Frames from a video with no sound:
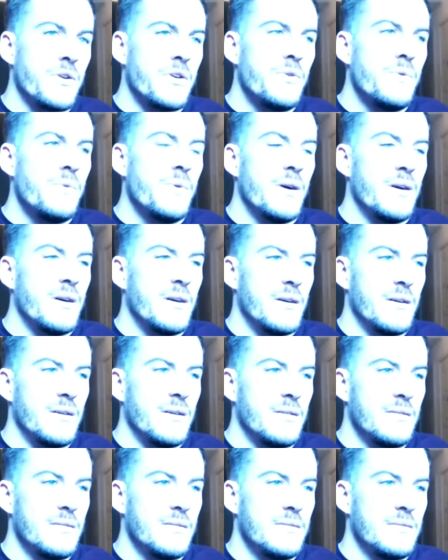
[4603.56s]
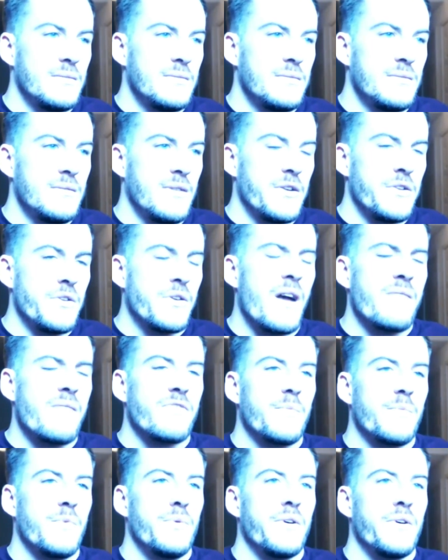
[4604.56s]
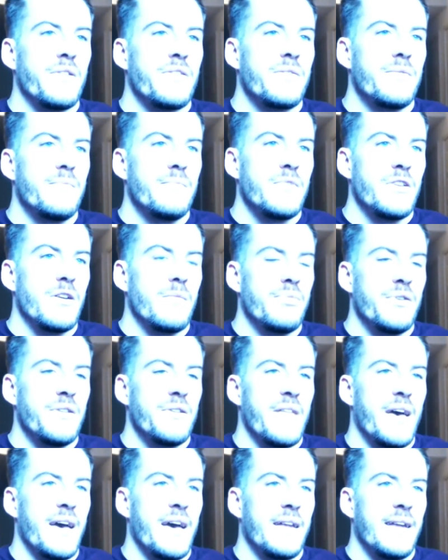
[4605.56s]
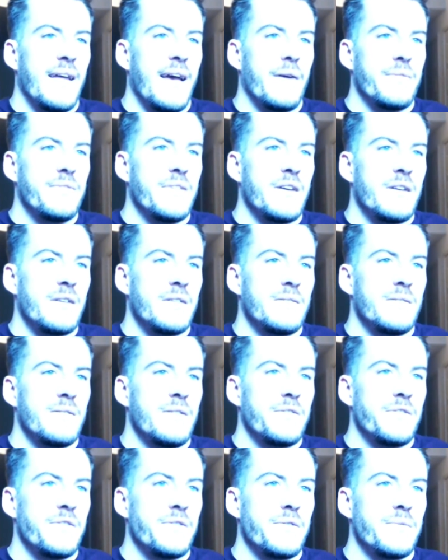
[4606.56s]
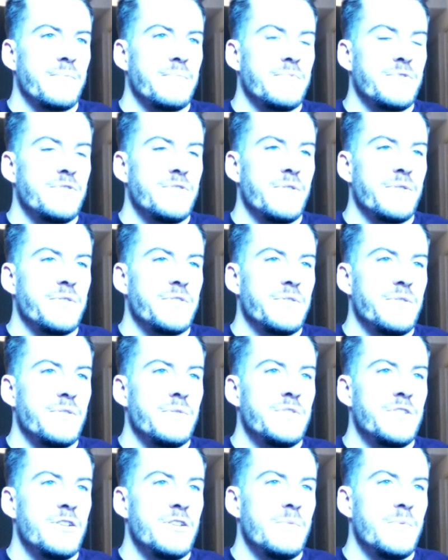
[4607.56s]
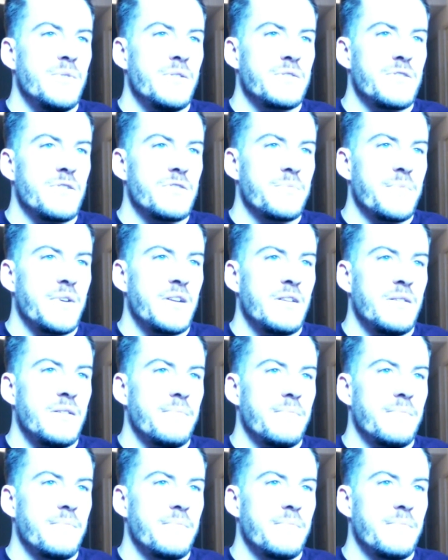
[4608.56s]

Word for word: you uh, are you comfortable with you know putting that out there on your your YouTube and your social media?